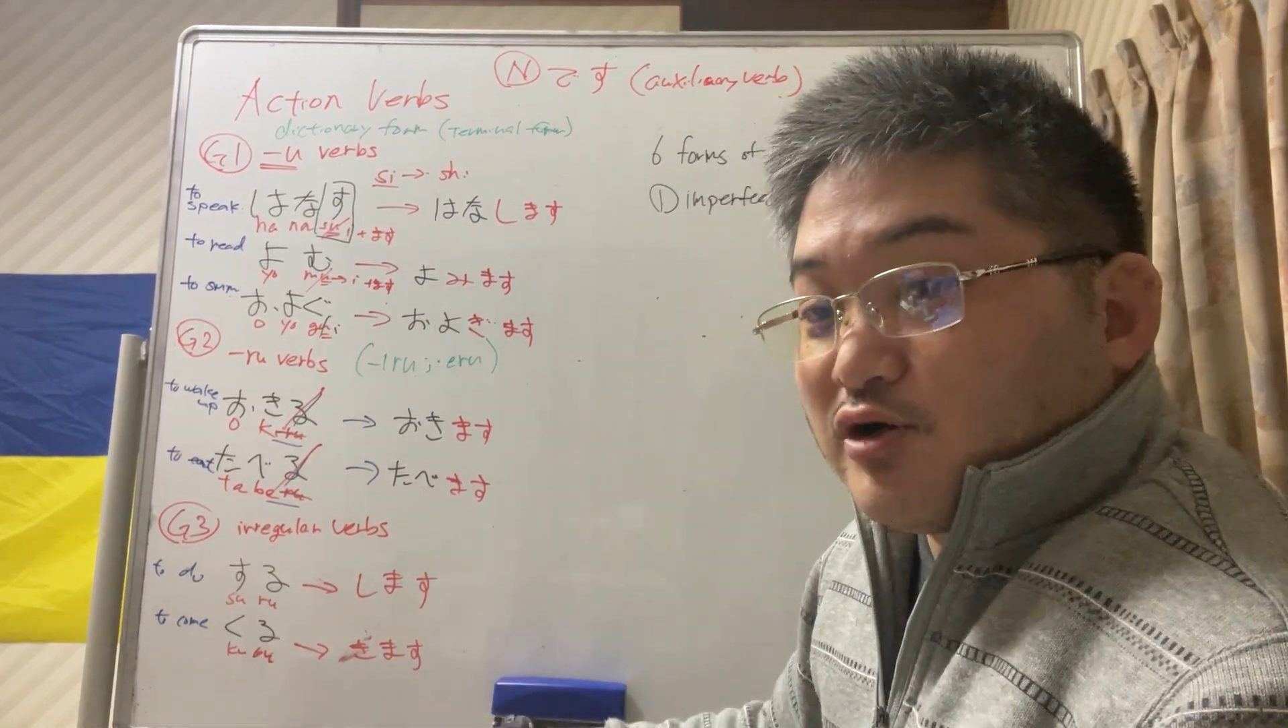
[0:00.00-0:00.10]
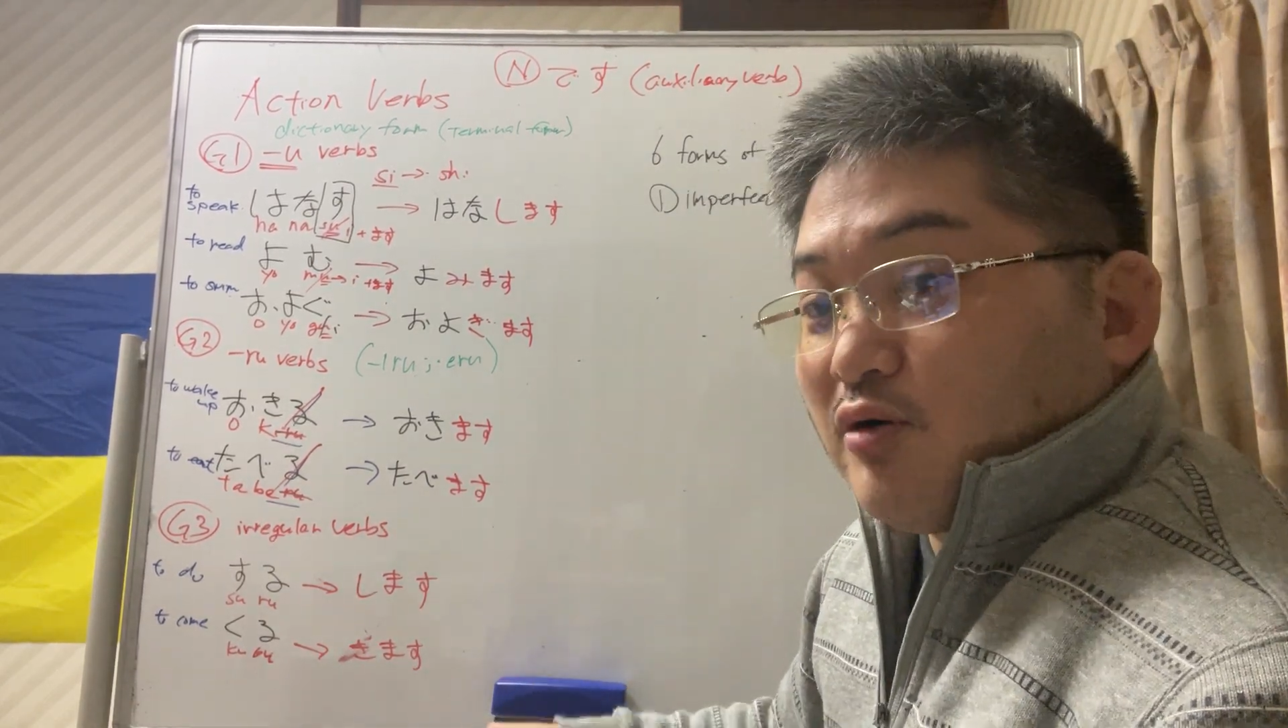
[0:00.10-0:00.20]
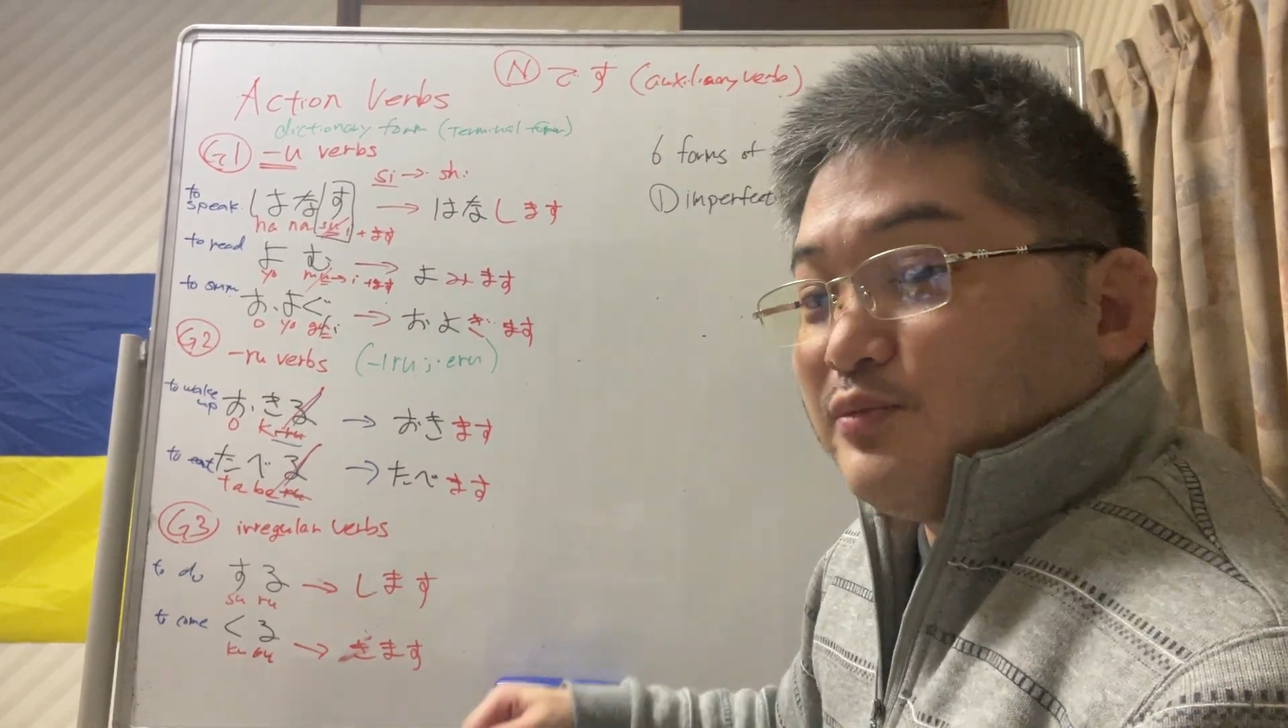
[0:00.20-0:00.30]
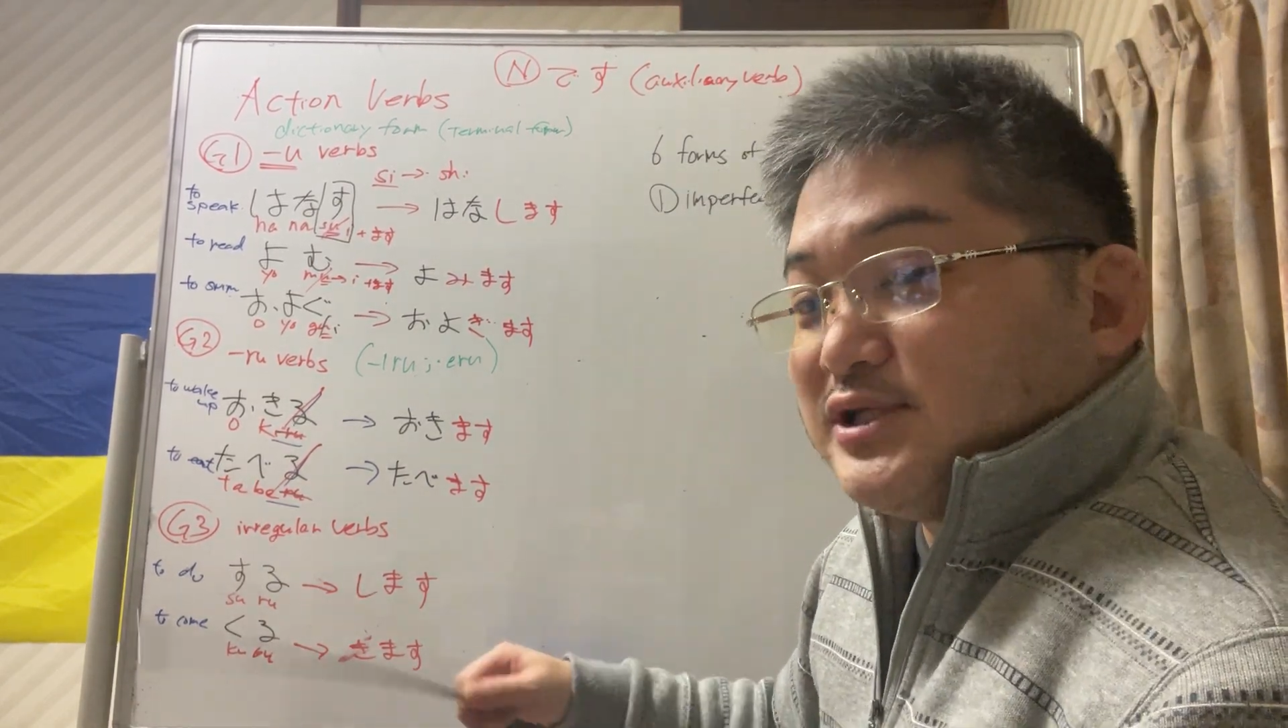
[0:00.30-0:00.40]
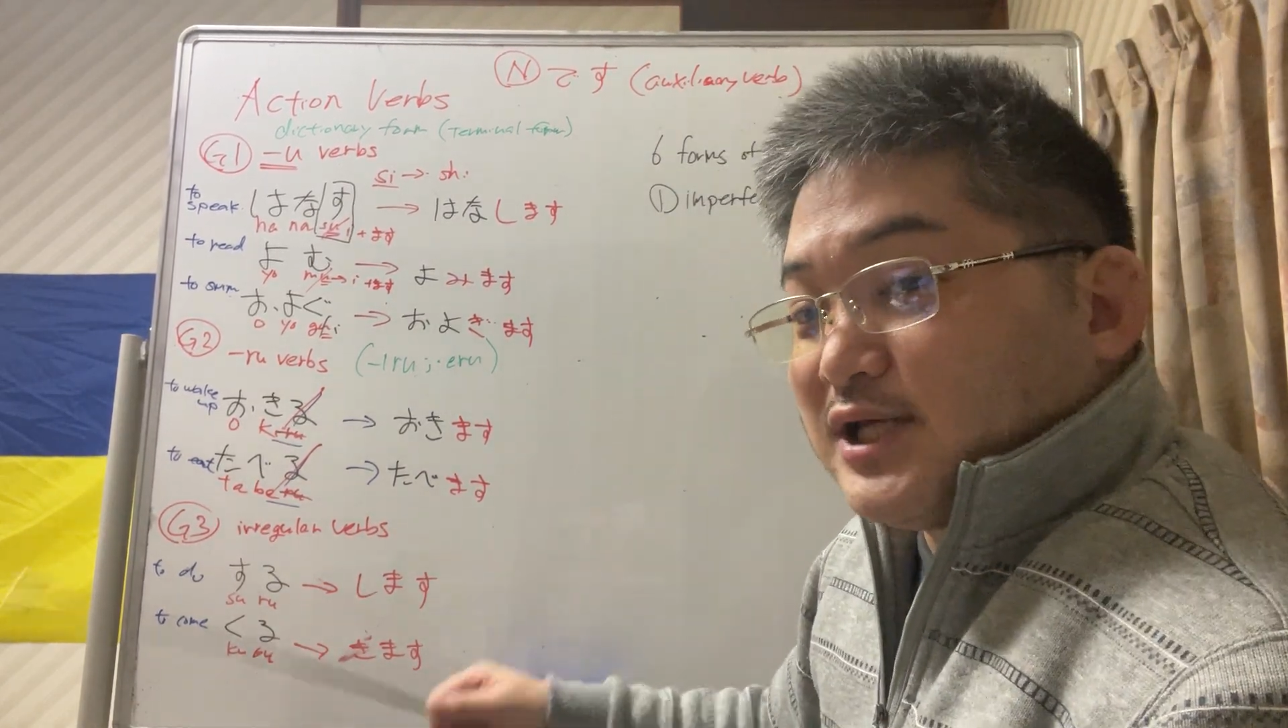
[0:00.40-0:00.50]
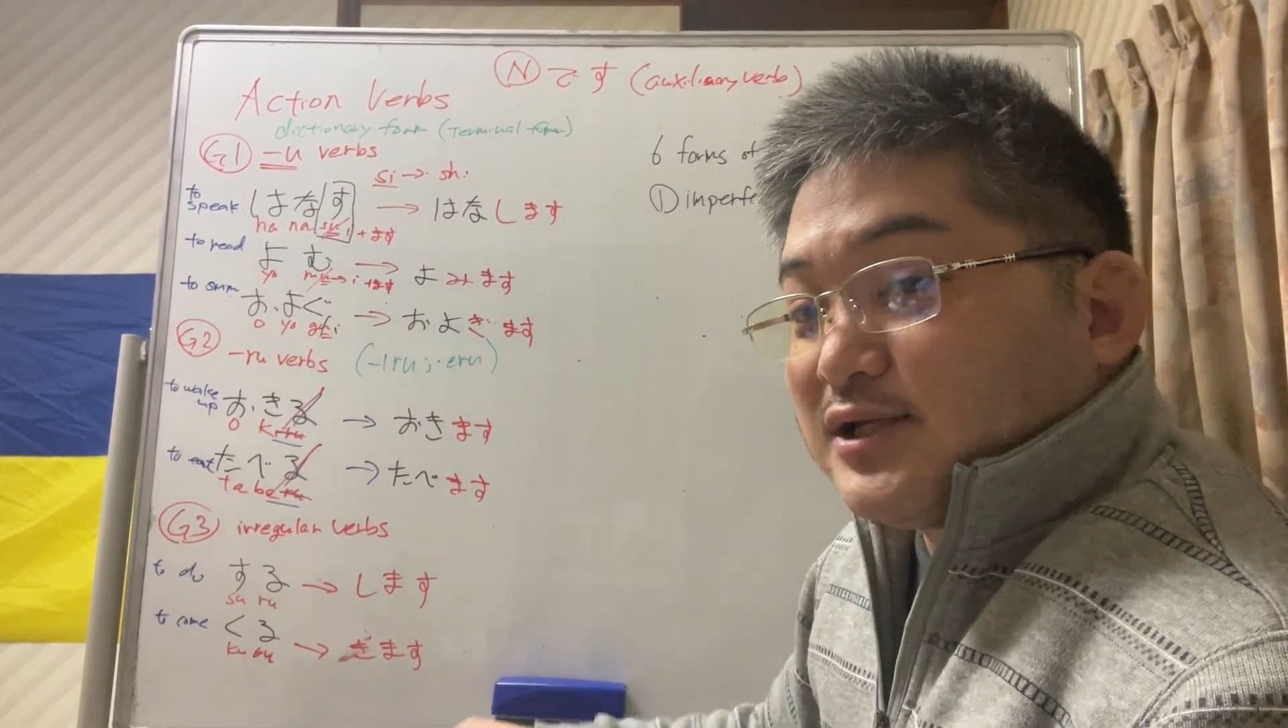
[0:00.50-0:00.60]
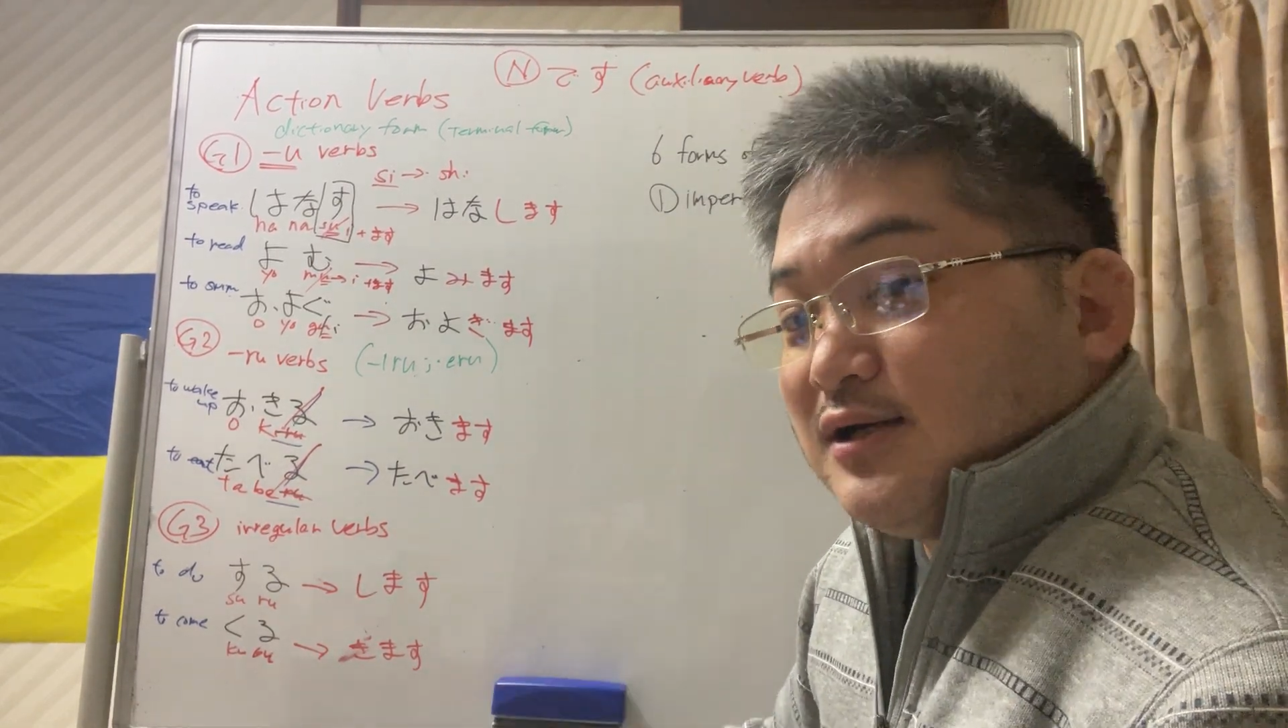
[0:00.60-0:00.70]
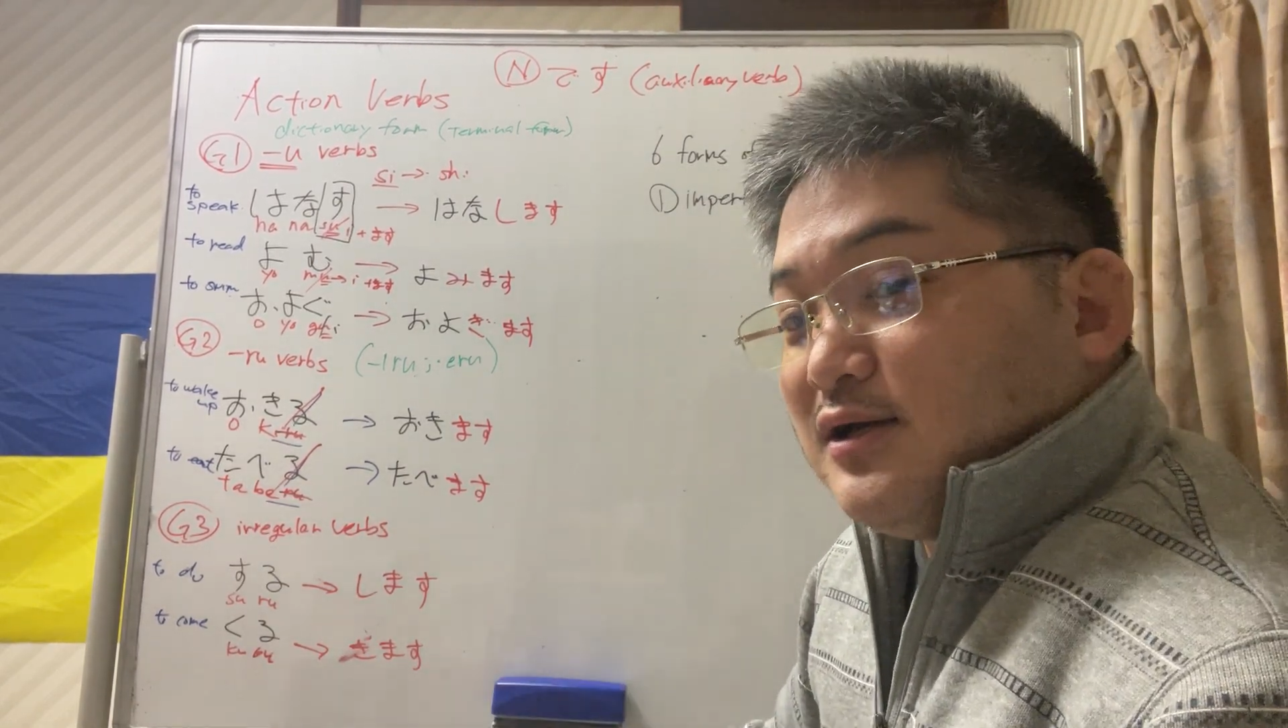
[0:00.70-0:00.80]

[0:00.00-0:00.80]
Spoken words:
completed.